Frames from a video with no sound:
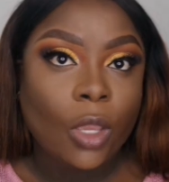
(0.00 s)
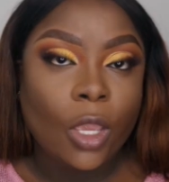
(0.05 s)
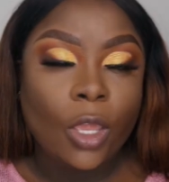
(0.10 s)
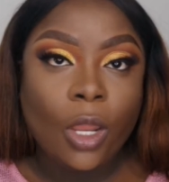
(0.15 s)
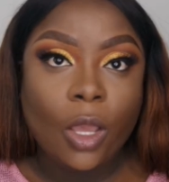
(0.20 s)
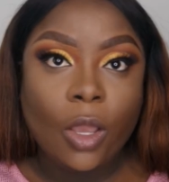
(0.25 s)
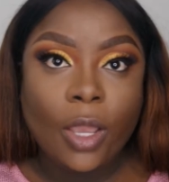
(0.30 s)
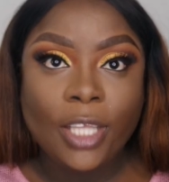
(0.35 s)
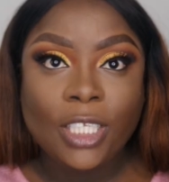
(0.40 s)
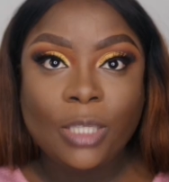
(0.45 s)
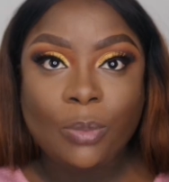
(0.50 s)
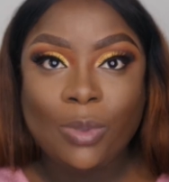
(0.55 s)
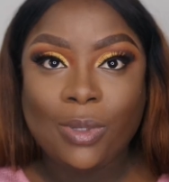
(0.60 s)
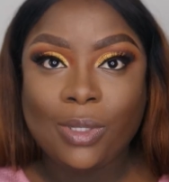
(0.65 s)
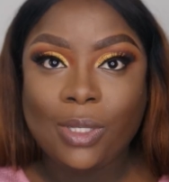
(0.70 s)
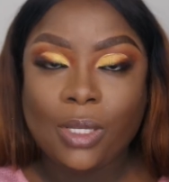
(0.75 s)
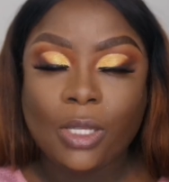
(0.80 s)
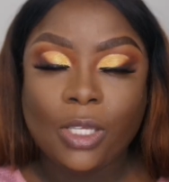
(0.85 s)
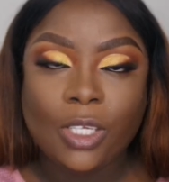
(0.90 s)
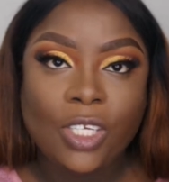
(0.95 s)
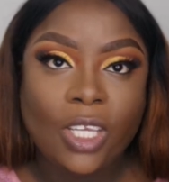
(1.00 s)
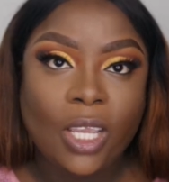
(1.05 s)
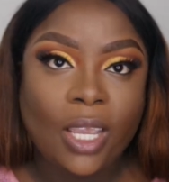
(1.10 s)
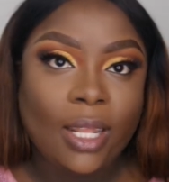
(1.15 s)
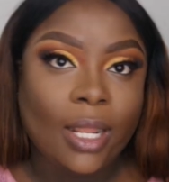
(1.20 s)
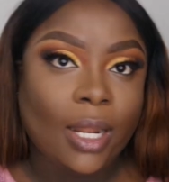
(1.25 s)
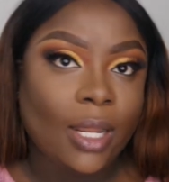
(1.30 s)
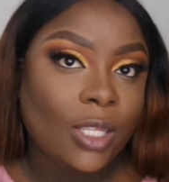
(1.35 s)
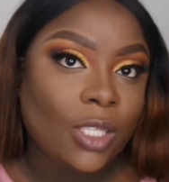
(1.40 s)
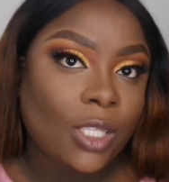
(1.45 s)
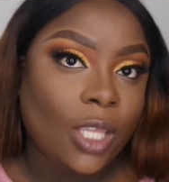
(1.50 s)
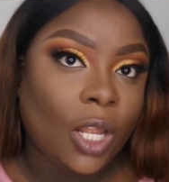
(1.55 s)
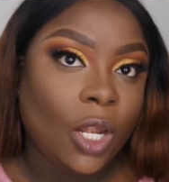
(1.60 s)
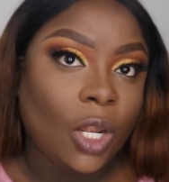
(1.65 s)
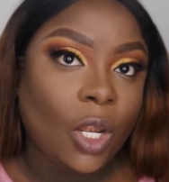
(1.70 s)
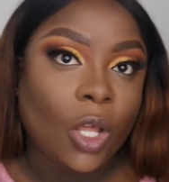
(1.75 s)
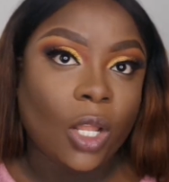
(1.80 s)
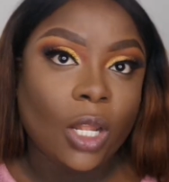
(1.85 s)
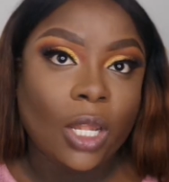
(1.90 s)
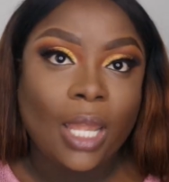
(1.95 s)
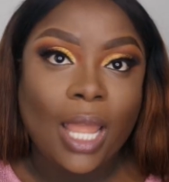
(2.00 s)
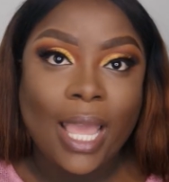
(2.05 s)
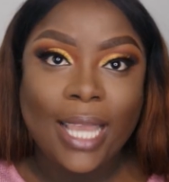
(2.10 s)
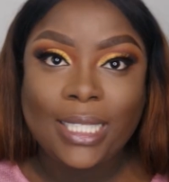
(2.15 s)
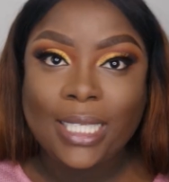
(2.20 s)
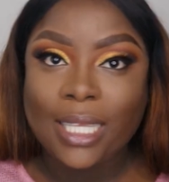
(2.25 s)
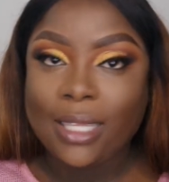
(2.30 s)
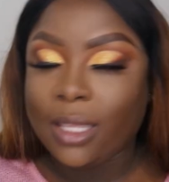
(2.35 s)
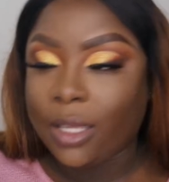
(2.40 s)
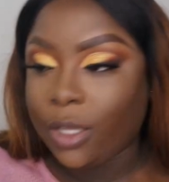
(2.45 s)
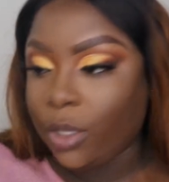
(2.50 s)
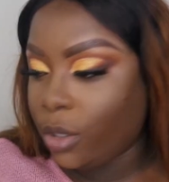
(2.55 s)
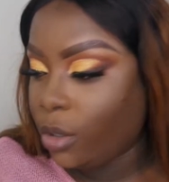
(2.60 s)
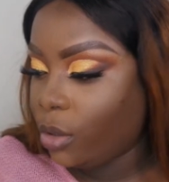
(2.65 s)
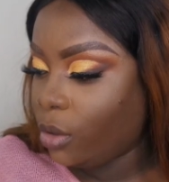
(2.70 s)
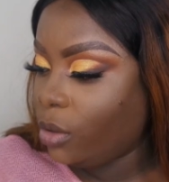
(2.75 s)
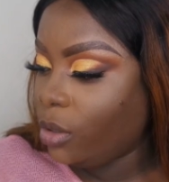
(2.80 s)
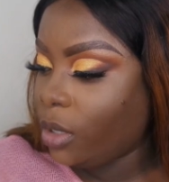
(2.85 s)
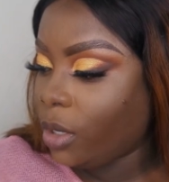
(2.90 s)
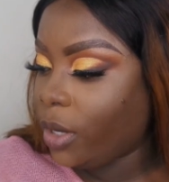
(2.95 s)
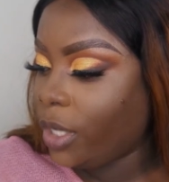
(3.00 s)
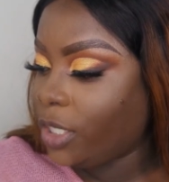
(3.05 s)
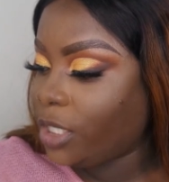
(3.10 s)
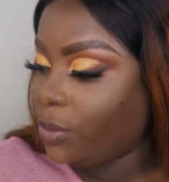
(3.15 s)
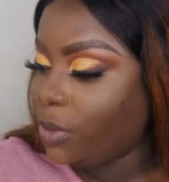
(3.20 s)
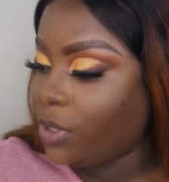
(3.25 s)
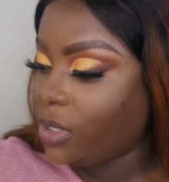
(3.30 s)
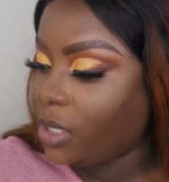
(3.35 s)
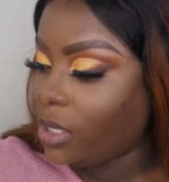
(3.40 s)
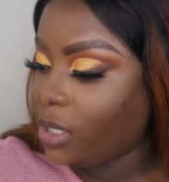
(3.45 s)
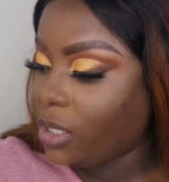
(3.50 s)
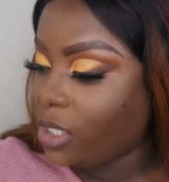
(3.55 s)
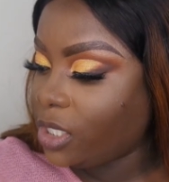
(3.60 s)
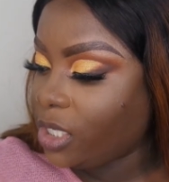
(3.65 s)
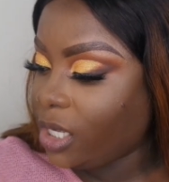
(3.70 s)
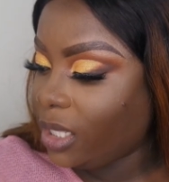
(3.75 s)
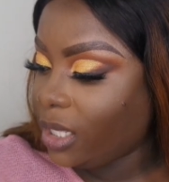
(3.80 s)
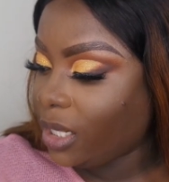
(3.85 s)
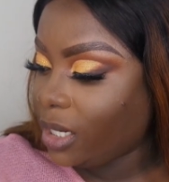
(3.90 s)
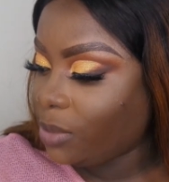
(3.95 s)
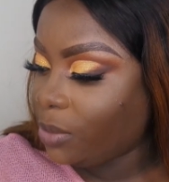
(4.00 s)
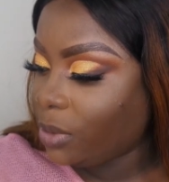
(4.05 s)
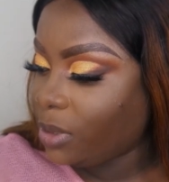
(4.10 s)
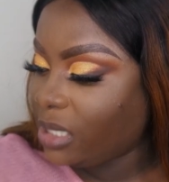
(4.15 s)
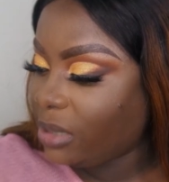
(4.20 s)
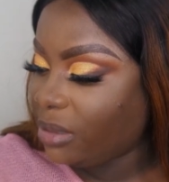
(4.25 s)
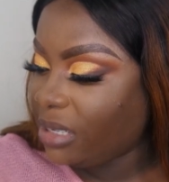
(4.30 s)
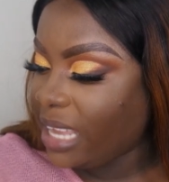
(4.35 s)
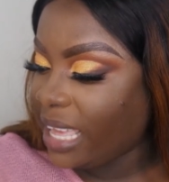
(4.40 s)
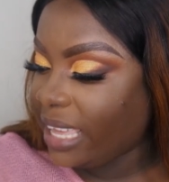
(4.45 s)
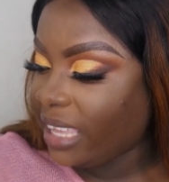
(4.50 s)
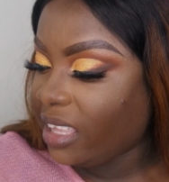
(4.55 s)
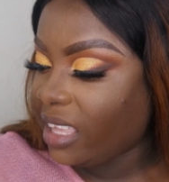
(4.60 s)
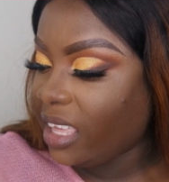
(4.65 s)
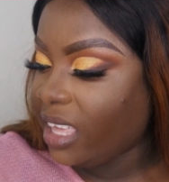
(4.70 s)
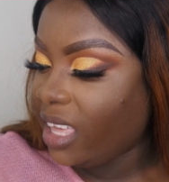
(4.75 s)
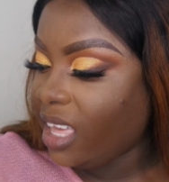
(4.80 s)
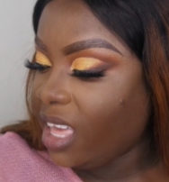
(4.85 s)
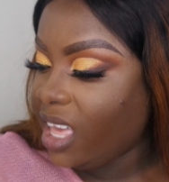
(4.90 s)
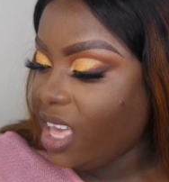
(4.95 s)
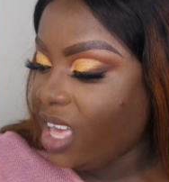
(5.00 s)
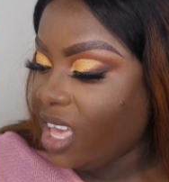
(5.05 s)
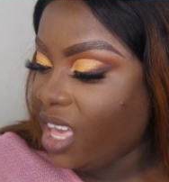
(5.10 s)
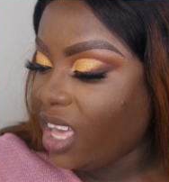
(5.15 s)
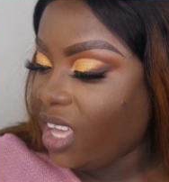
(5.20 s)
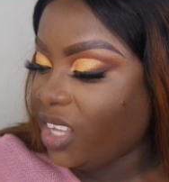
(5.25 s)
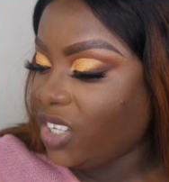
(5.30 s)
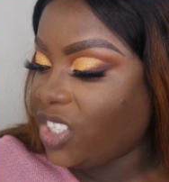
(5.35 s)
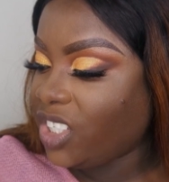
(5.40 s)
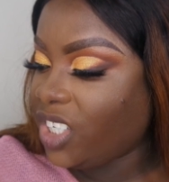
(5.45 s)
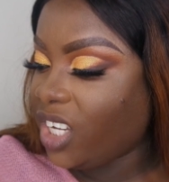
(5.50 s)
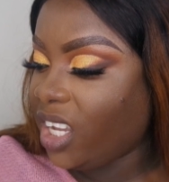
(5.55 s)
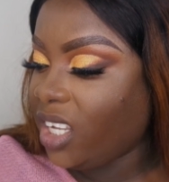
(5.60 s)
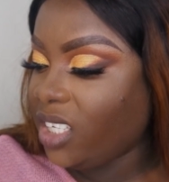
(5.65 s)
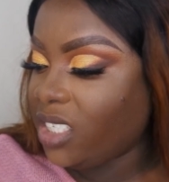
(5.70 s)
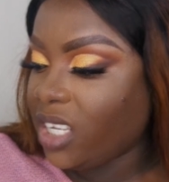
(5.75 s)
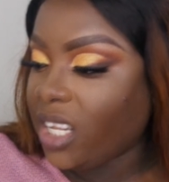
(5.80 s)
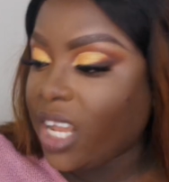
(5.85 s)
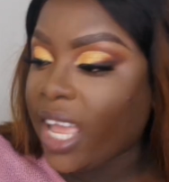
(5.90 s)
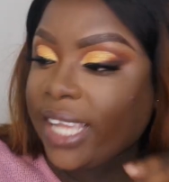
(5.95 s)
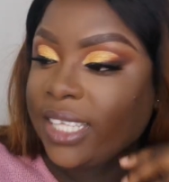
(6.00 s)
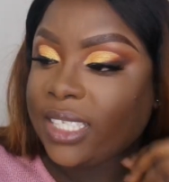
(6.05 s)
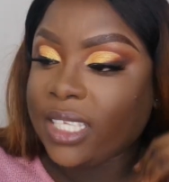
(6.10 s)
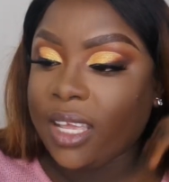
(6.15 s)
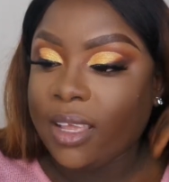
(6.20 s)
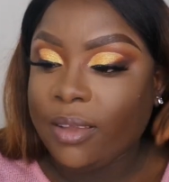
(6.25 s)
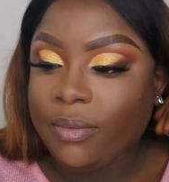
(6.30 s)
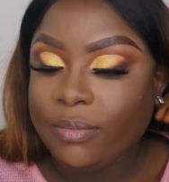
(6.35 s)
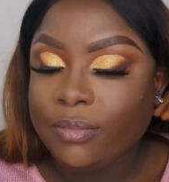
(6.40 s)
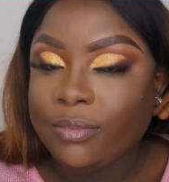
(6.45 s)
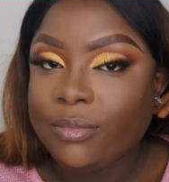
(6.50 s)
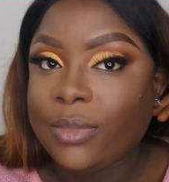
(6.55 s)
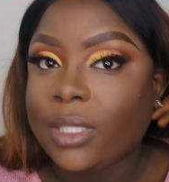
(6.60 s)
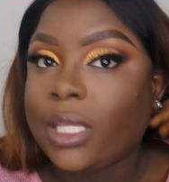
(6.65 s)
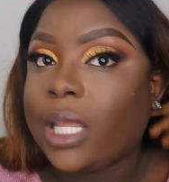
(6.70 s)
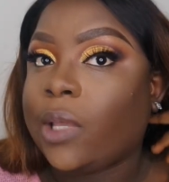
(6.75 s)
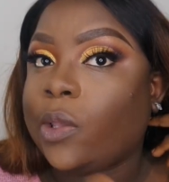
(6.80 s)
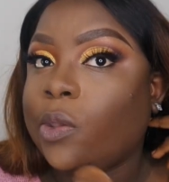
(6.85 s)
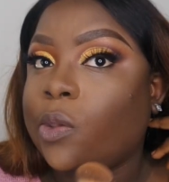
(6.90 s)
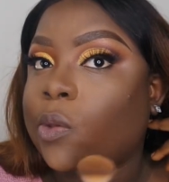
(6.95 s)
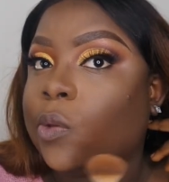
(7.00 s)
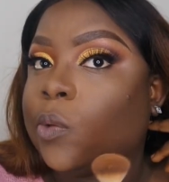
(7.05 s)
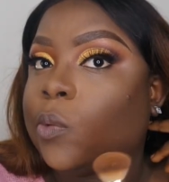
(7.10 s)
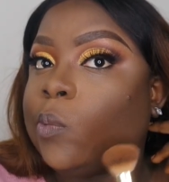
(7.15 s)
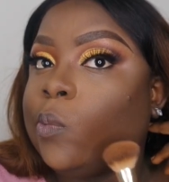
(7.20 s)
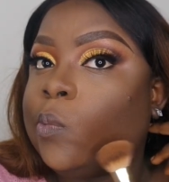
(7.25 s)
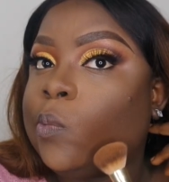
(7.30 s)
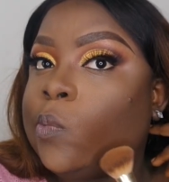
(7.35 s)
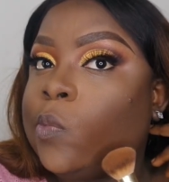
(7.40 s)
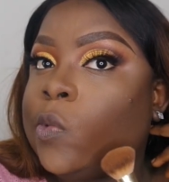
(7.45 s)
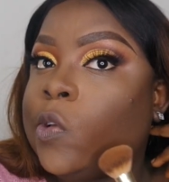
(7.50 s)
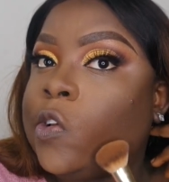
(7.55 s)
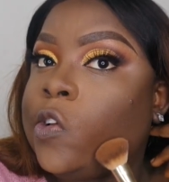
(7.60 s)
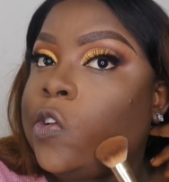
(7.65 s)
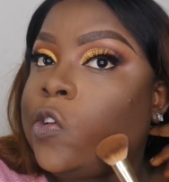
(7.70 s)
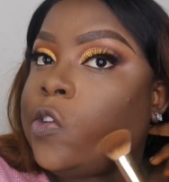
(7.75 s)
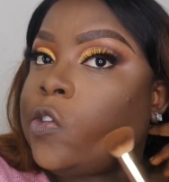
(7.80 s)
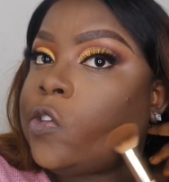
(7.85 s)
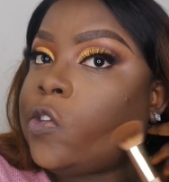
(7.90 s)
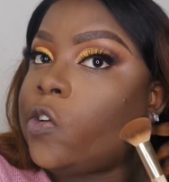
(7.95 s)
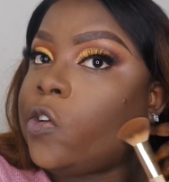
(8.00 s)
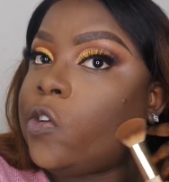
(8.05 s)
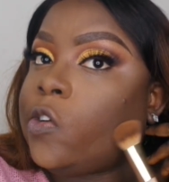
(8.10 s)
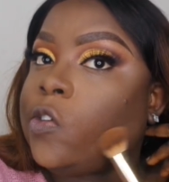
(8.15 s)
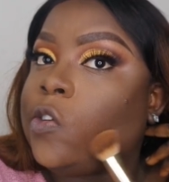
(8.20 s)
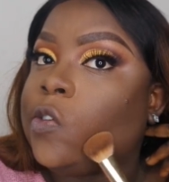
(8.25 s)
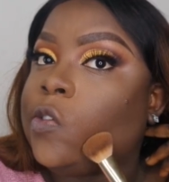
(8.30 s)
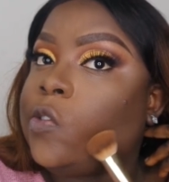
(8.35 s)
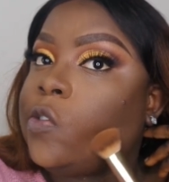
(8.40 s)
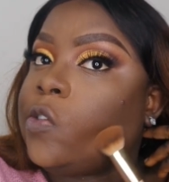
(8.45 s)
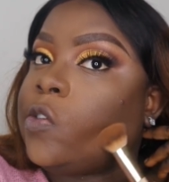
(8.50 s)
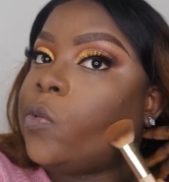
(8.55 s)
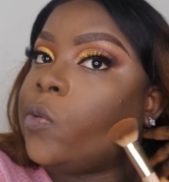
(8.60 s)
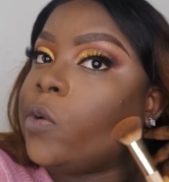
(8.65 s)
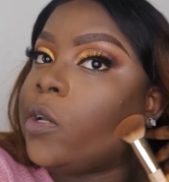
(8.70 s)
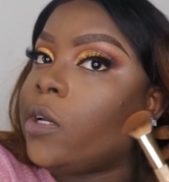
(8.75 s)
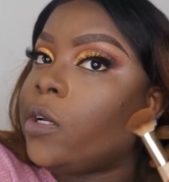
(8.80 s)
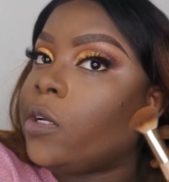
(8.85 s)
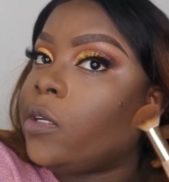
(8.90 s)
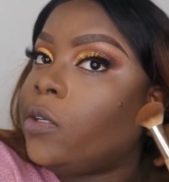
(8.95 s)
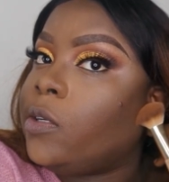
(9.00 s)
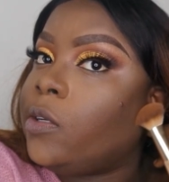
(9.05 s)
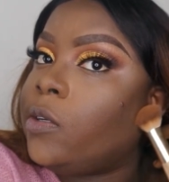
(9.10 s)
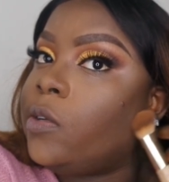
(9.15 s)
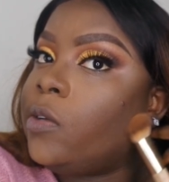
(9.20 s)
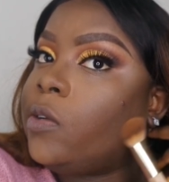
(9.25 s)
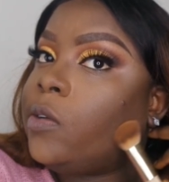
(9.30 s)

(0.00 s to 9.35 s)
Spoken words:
You're not going to be using a shade that is a lot lighter than you. You're going to be using a shade that is basically like a shade lighter than you, so you don't look weird.